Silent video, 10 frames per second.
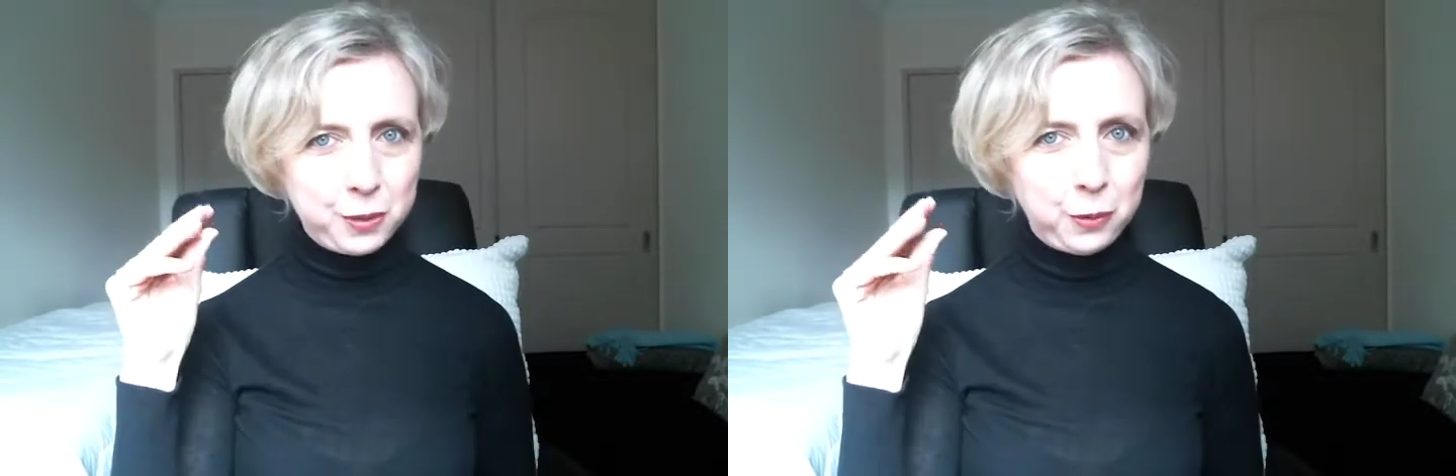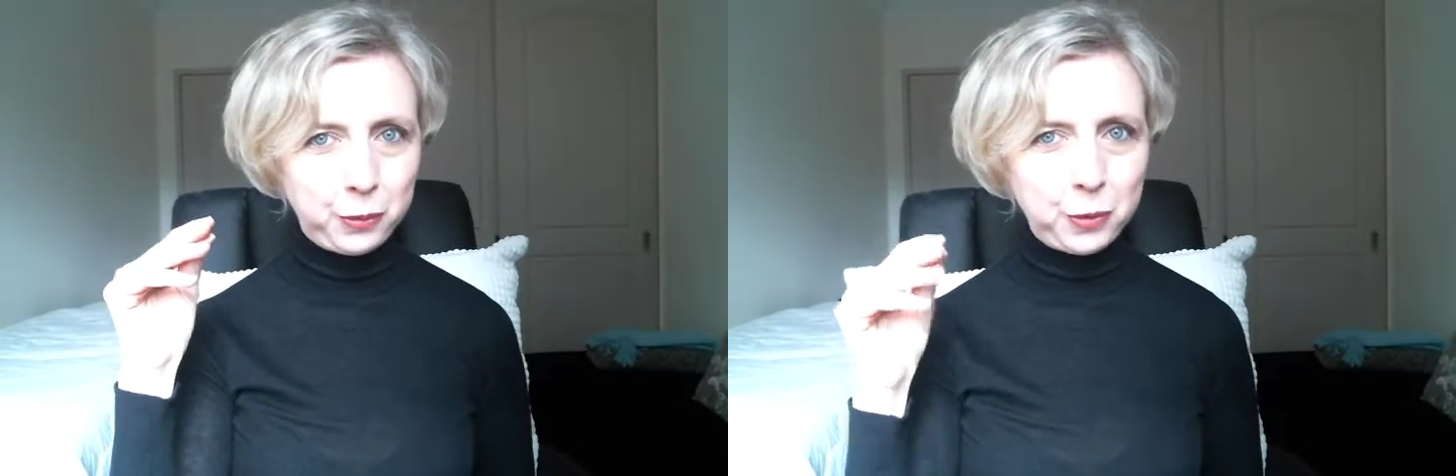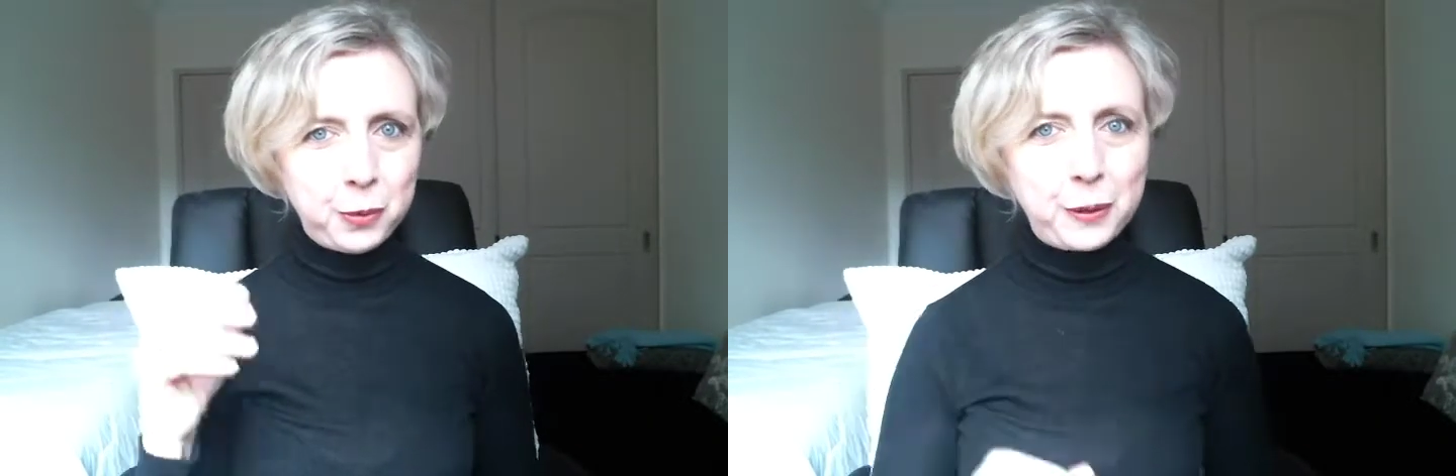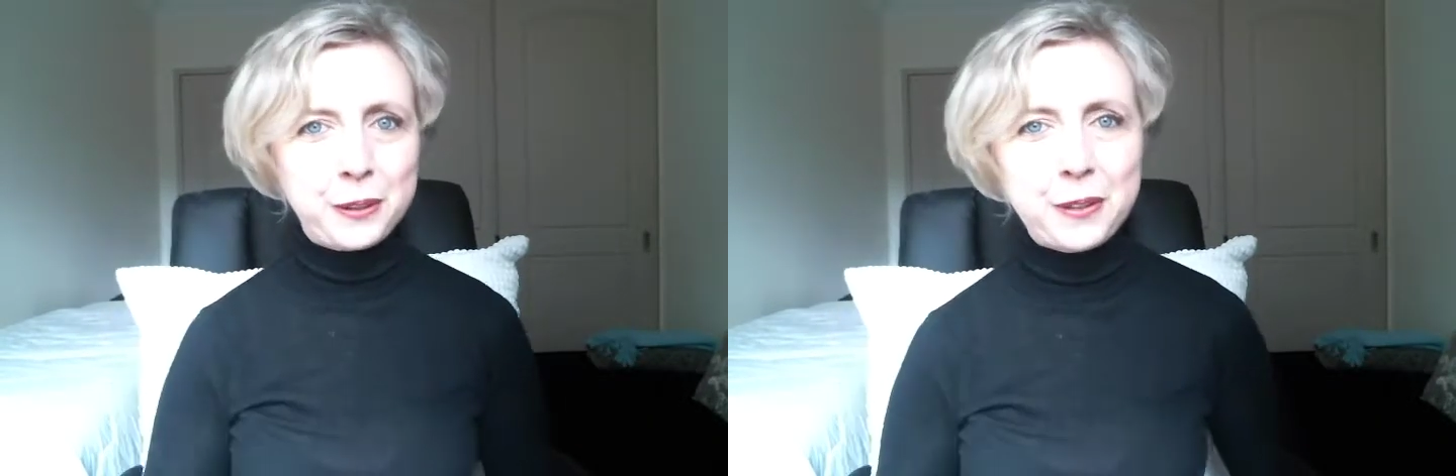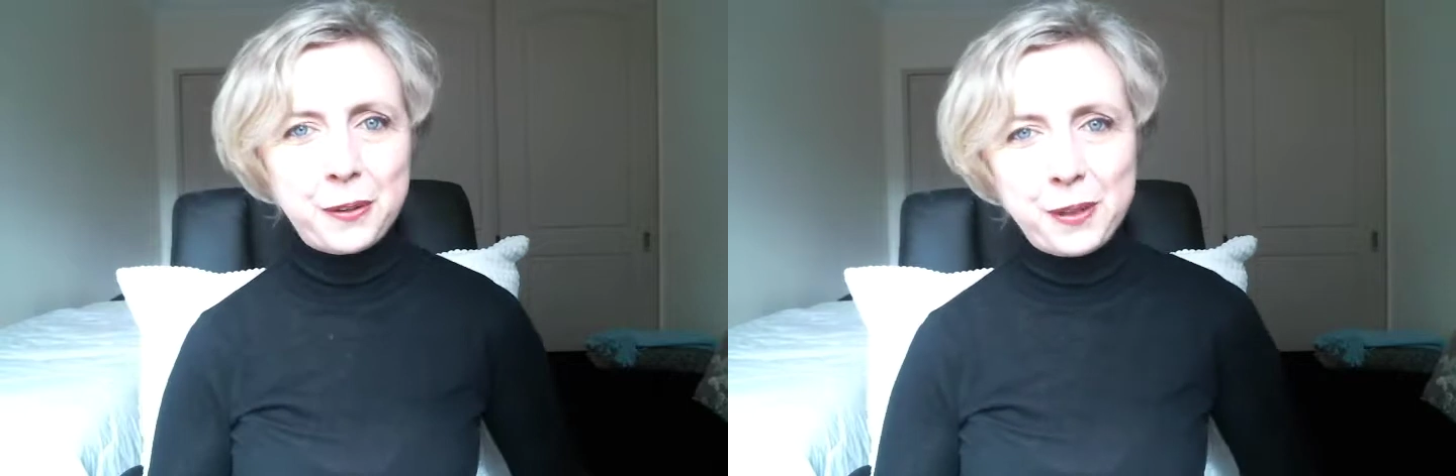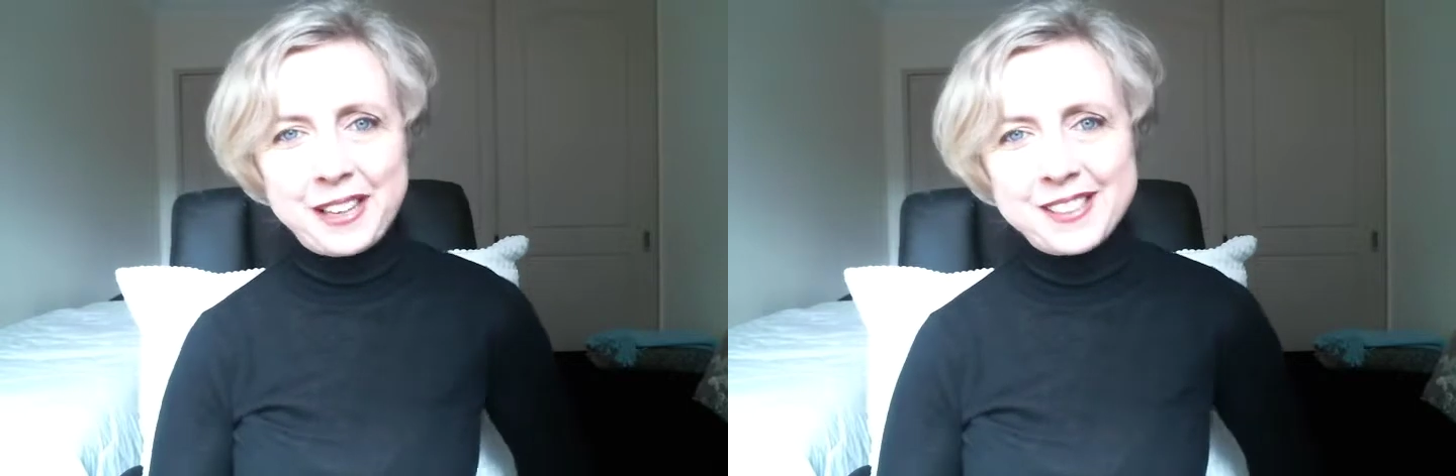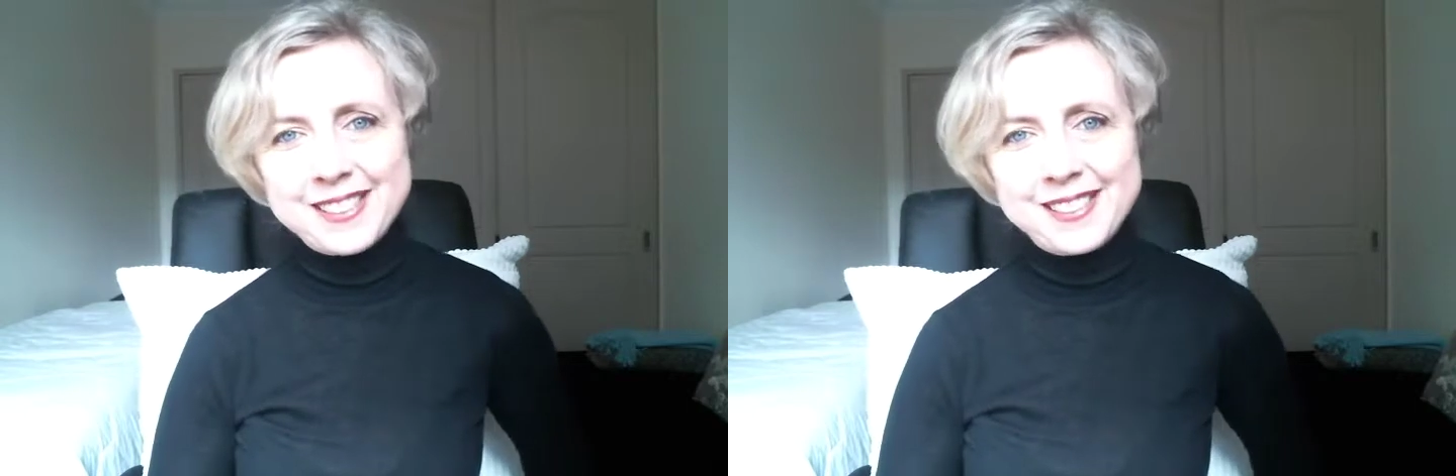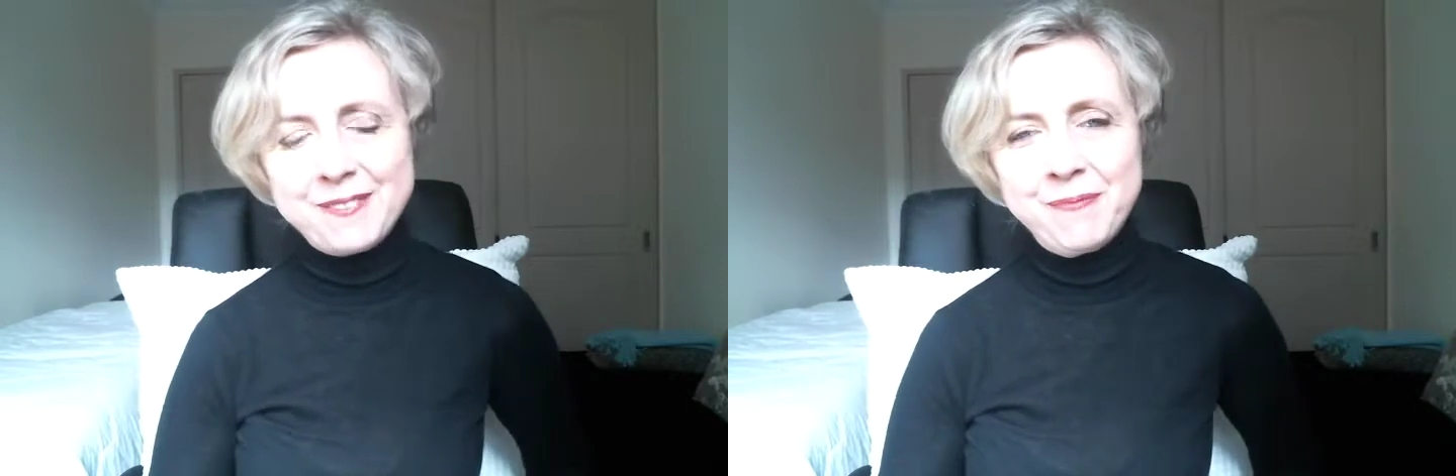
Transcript: all talk and no action.